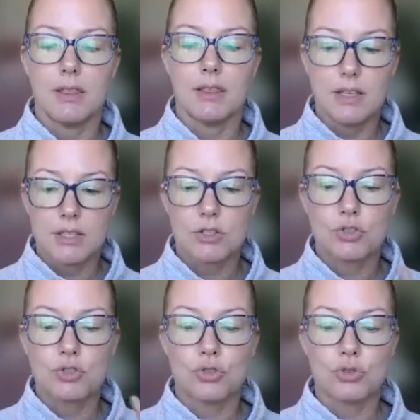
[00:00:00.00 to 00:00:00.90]
this
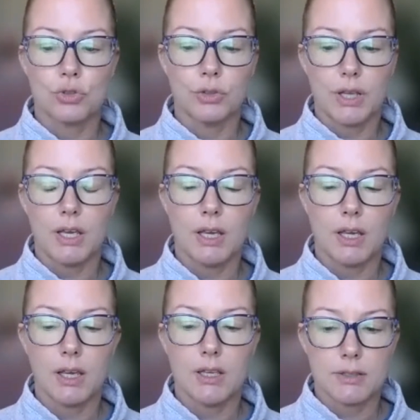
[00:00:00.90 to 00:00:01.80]
truly
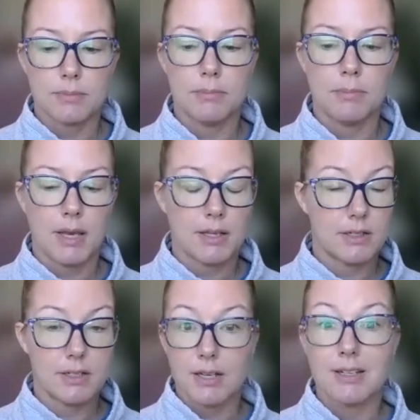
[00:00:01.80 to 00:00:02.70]
is
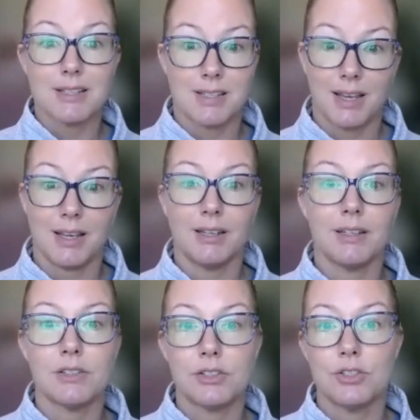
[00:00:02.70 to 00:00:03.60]
meant and
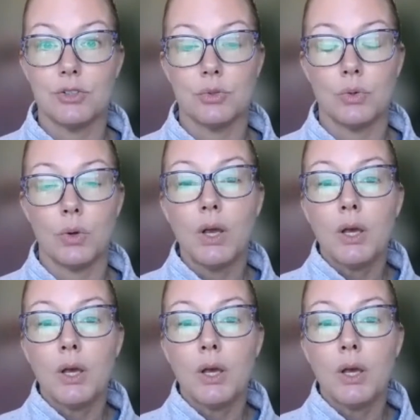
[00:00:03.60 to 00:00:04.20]
designed to